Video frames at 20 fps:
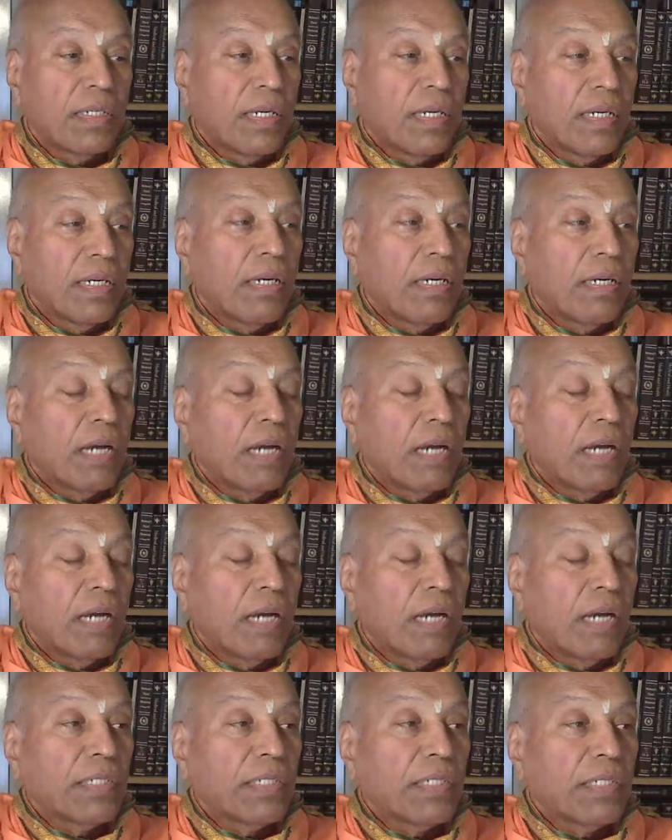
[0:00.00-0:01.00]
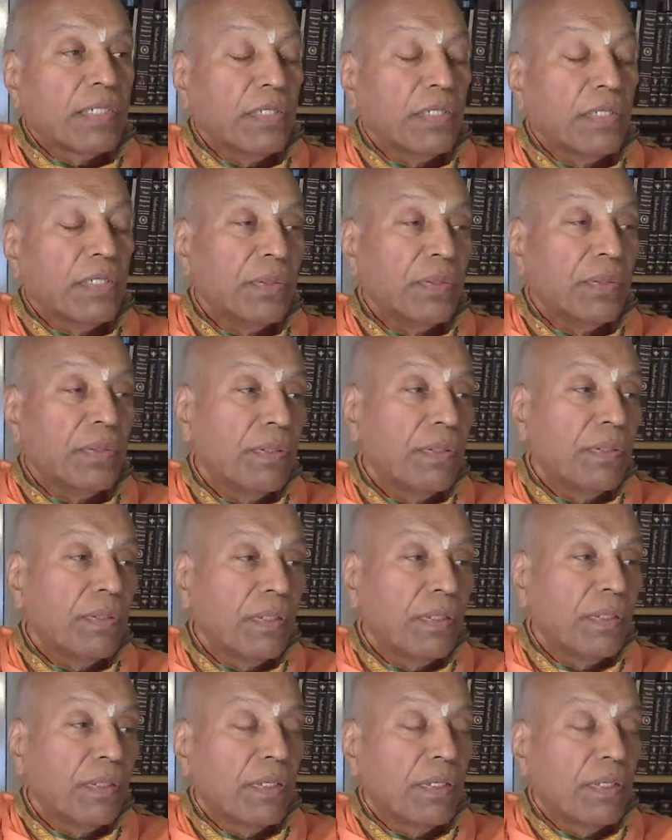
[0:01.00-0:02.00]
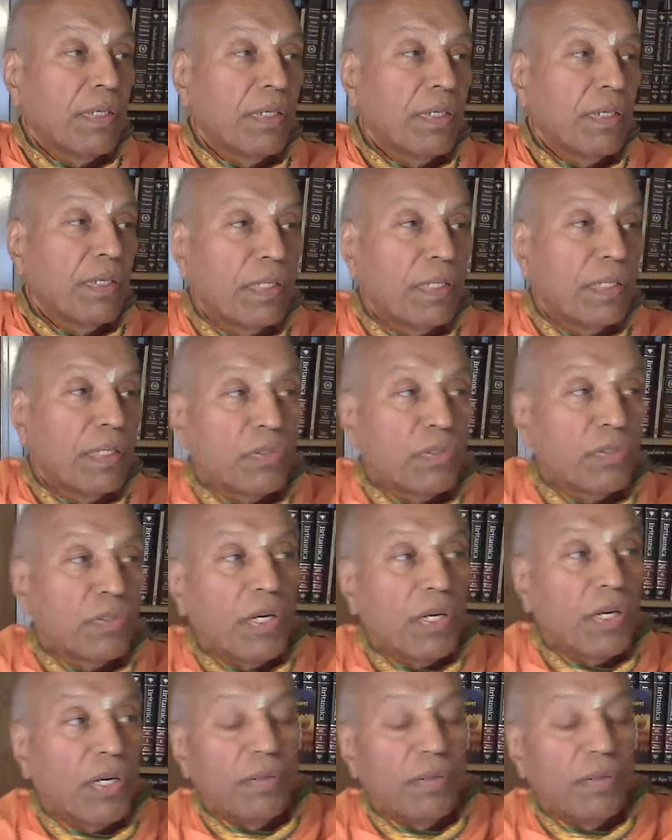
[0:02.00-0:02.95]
I will continue tomorrow